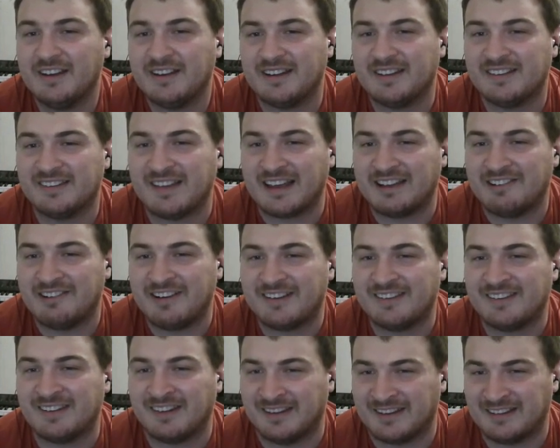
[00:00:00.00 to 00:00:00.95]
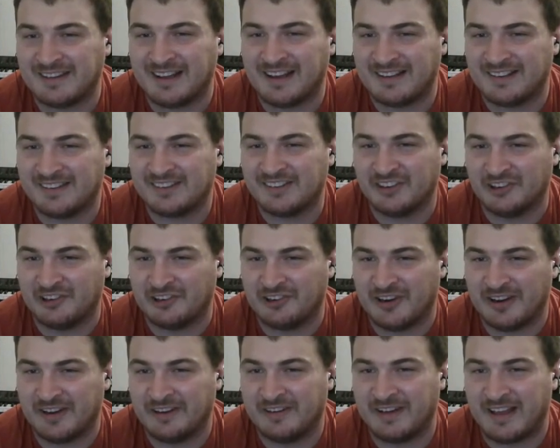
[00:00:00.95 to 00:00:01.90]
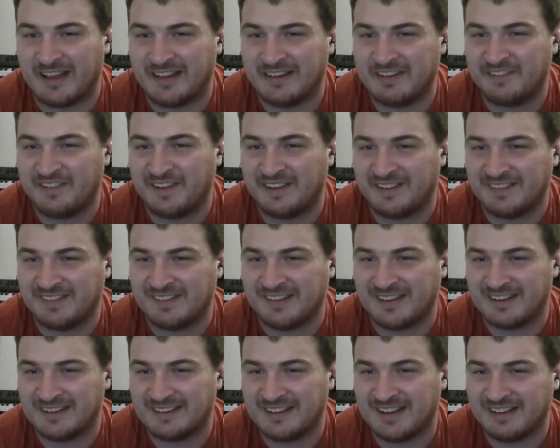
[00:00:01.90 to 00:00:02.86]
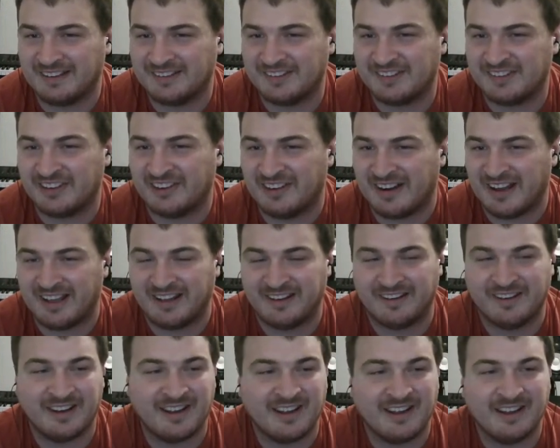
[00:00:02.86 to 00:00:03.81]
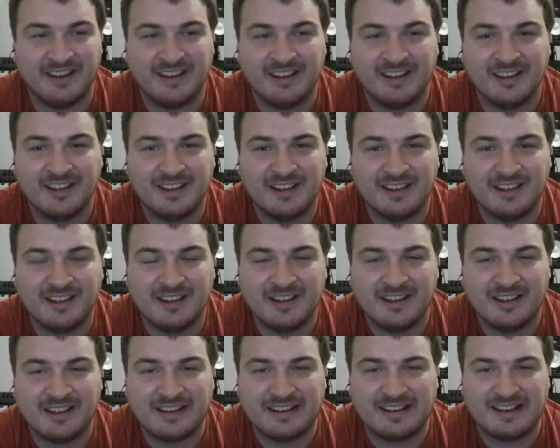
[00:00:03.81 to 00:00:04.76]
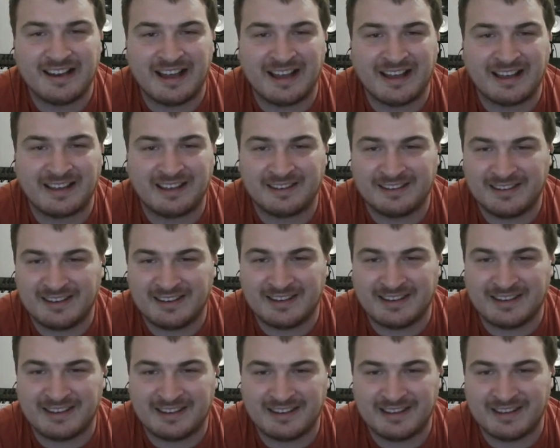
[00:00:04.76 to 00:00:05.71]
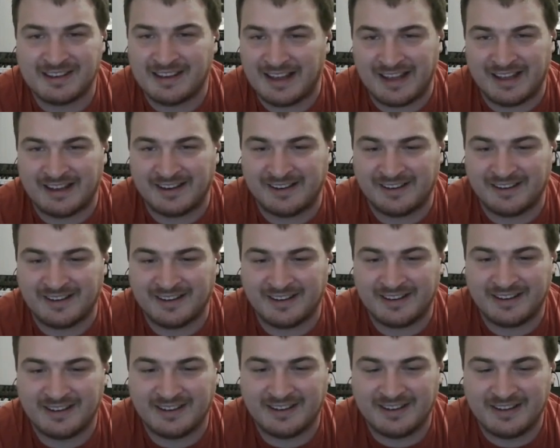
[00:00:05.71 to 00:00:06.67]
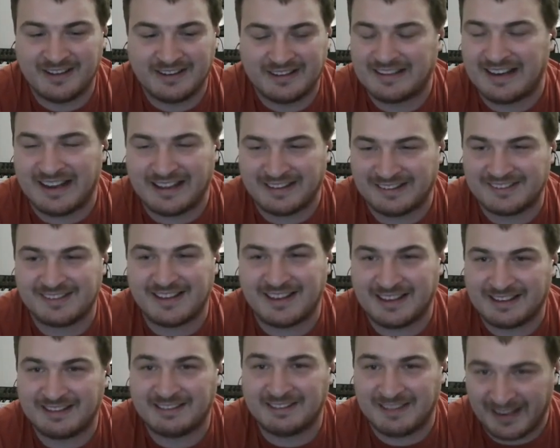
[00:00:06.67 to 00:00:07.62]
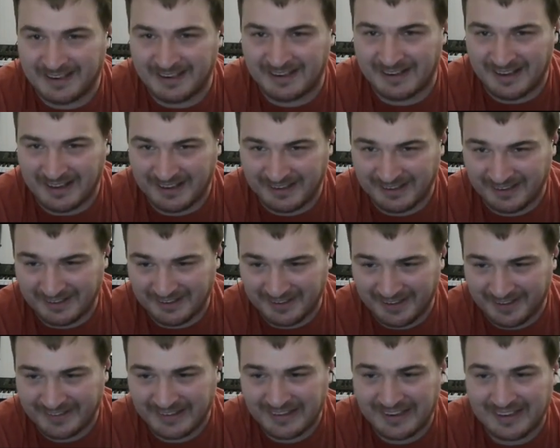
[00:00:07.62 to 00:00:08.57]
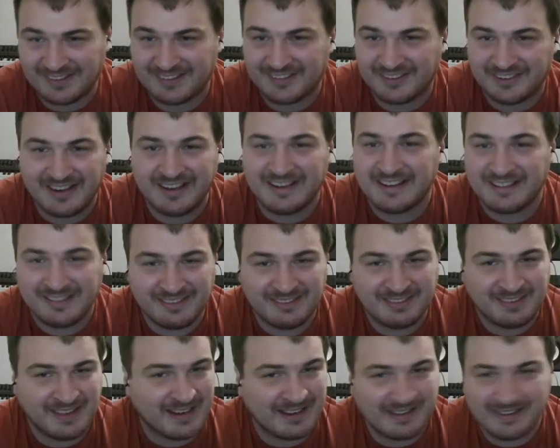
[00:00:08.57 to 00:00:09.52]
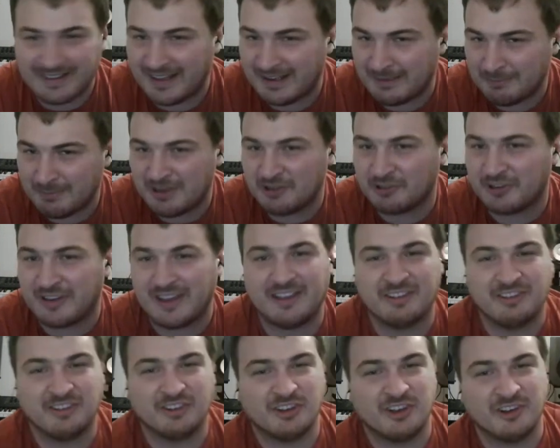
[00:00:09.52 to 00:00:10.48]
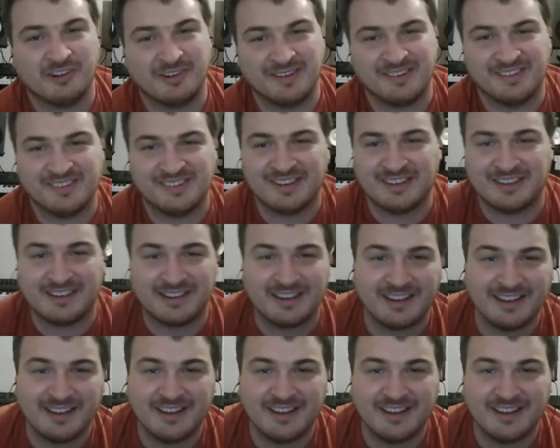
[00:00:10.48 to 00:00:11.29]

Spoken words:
this address sanitizer and undefined sanitizer and clang D and clang static analyzer, then it can be okay to code in C.